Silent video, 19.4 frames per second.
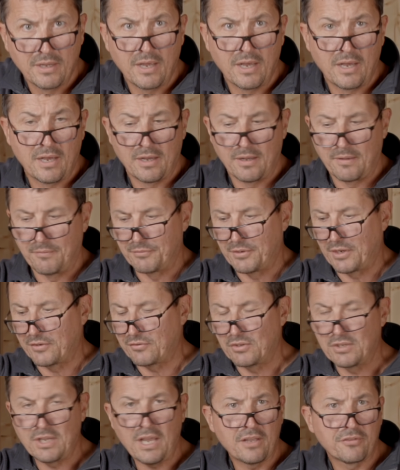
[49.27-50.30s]
Um, and I
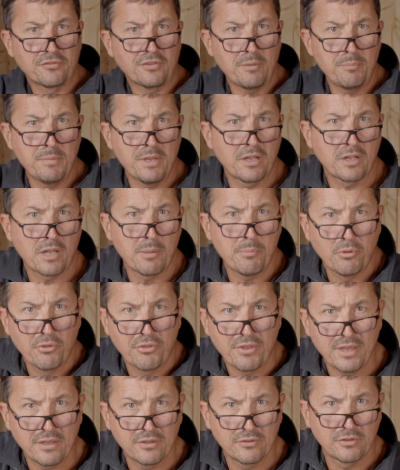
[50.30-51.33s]
said, yeah, send me a couple
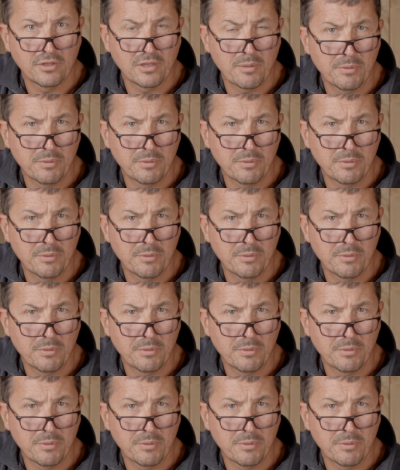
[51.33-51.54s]
things and